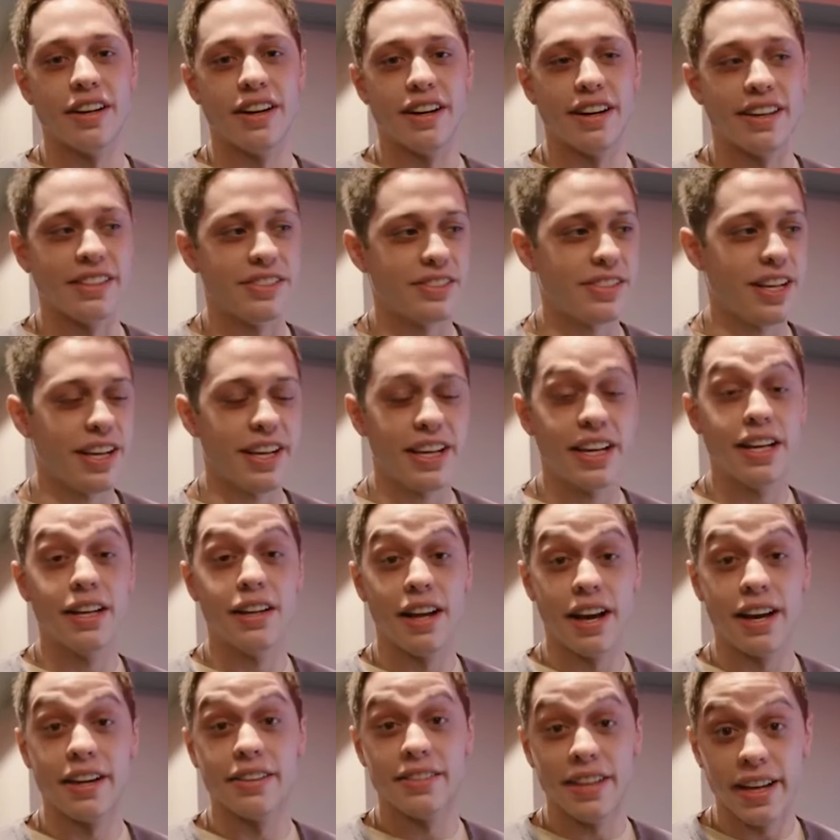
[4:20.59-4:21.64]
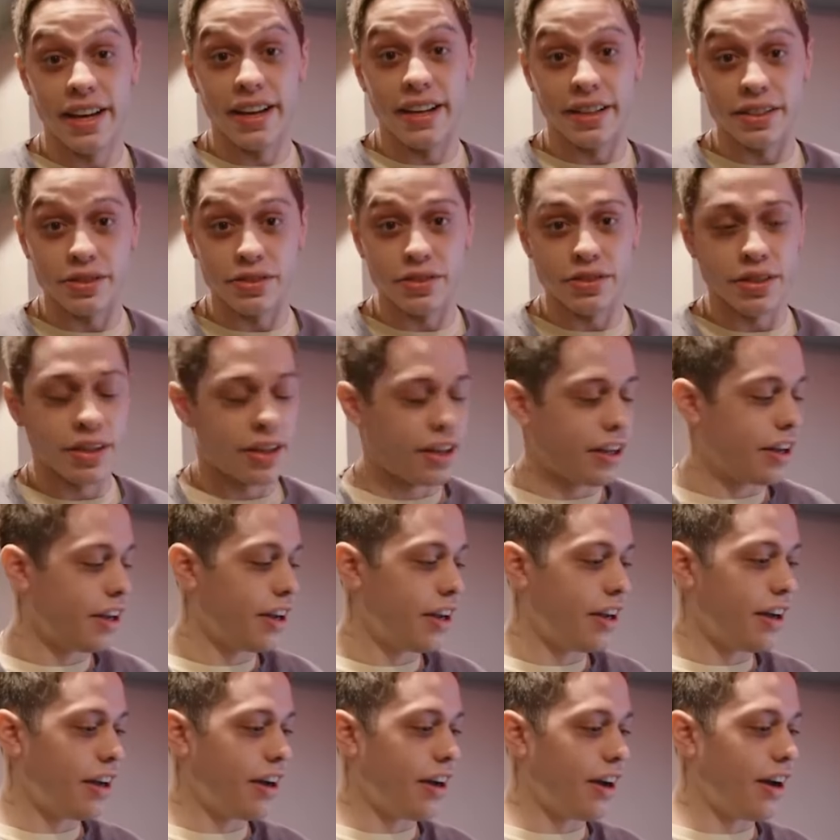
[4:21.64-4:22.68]
Pete said in the past about his
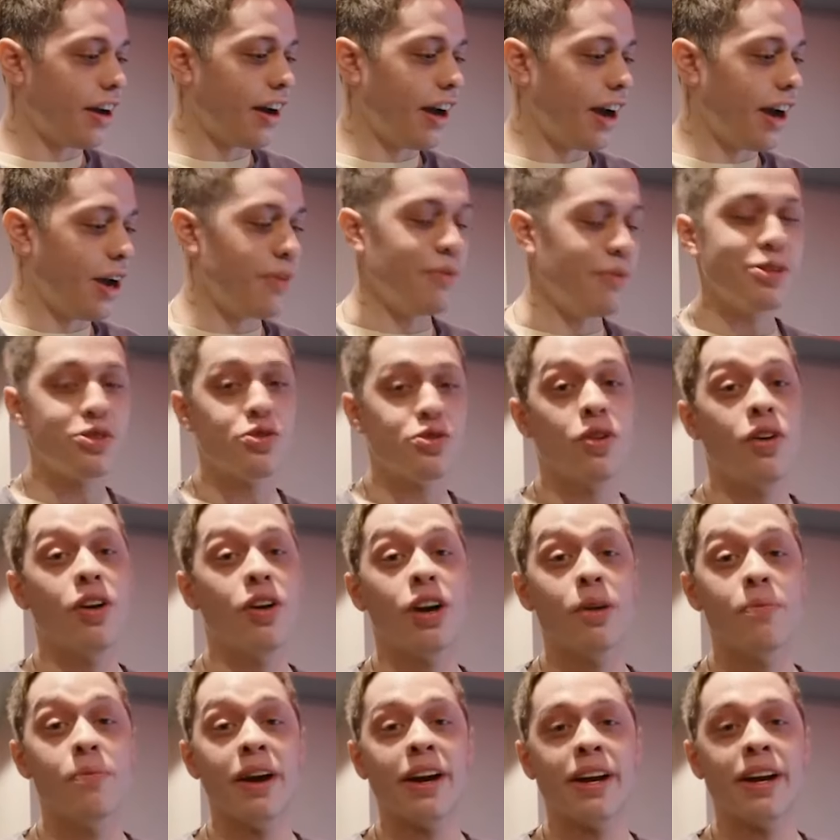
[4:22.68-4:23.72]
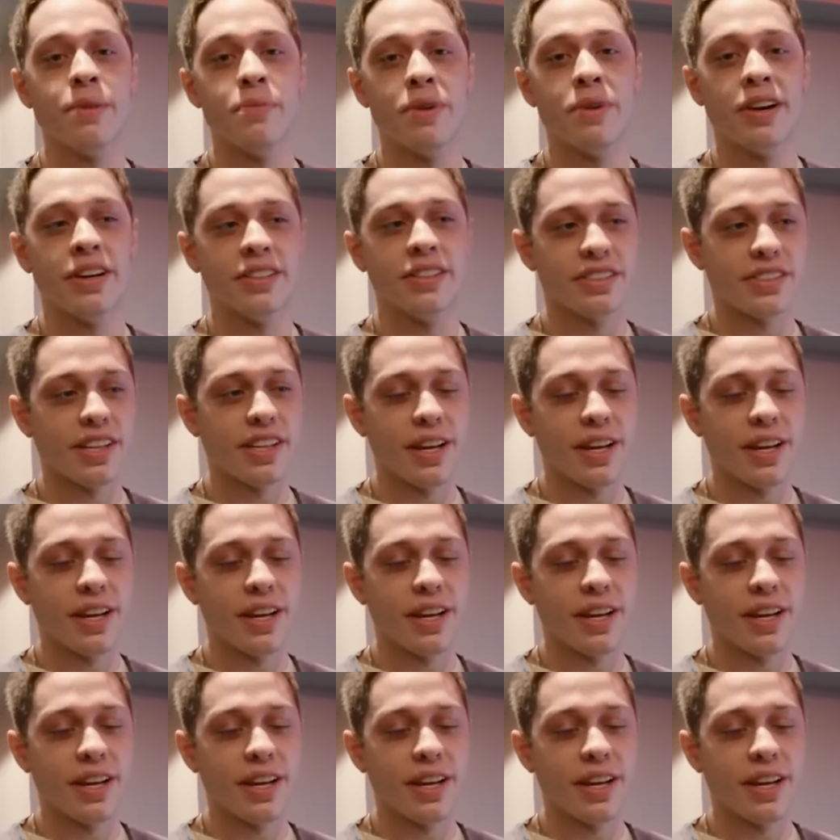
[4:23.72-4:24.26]
unconventional living situation,